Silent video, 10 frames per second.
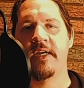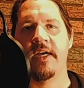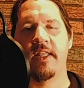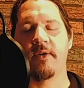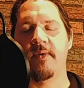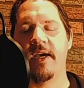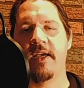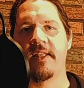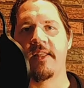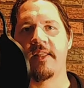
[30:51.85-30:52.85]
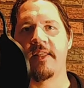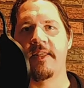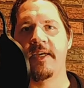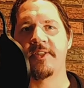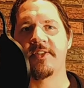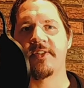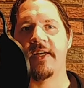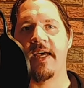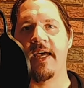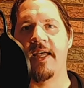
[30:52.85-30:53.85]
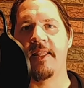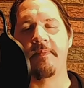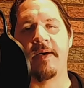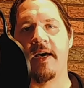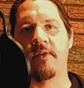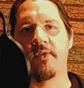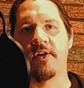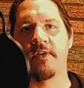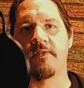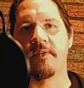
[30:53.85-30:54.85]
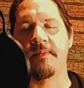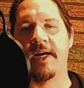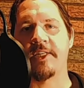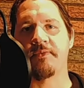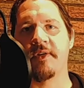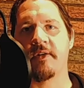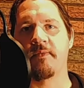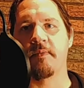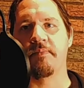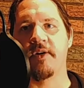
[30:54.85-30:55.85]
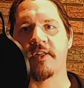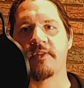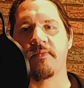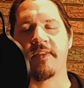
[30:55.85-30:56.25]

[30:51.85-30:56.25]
And the way this and the Battle Royal from last week were booked,